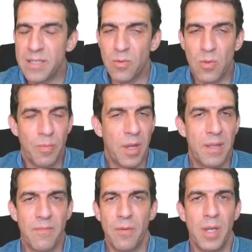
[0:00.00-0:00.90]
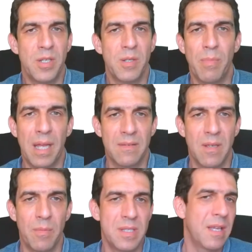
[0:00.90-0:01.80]
all my information backed
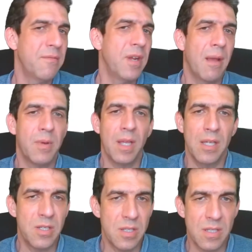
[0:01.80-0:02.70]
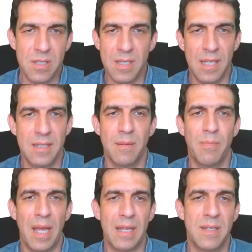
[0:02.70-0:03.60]
up? Is every application's data
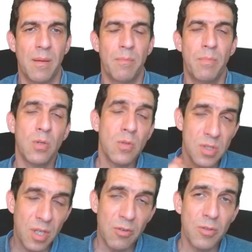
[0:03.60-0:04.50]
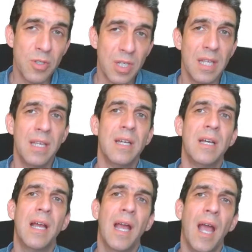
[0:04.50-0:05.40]
backed up? But also, crucially,
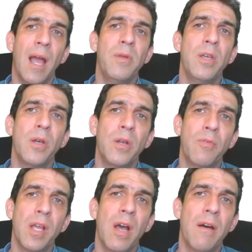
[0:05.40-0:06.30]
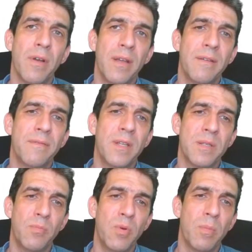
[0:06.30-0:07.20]
how are you going to recover if
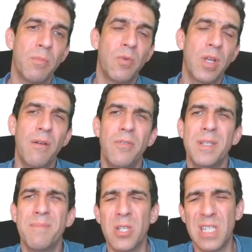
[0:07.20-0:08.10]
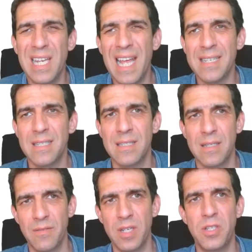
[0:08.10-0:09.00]
there's a problem? Recovery is much less
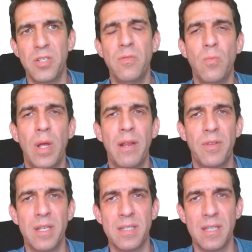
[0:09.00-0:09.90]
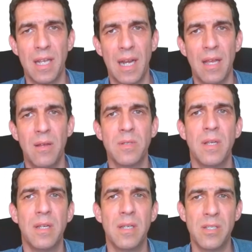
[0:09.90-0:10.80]
of an issue when everything's in the cloud,
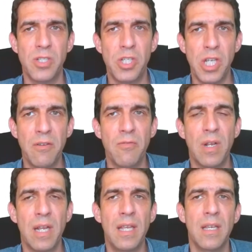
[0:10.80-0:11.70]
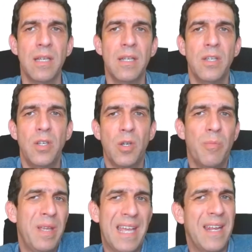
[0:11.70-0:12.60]
because generally you
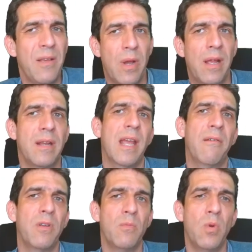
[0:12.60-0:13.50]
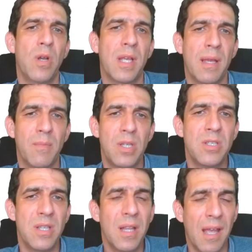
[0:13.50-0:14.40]
could be anywhere and carry on working, but you
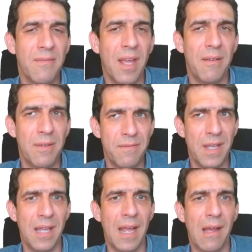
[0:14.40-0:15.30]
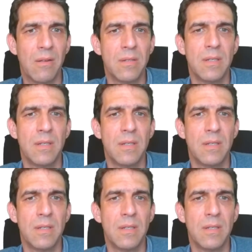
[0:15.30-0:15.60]
still have to have it figured out.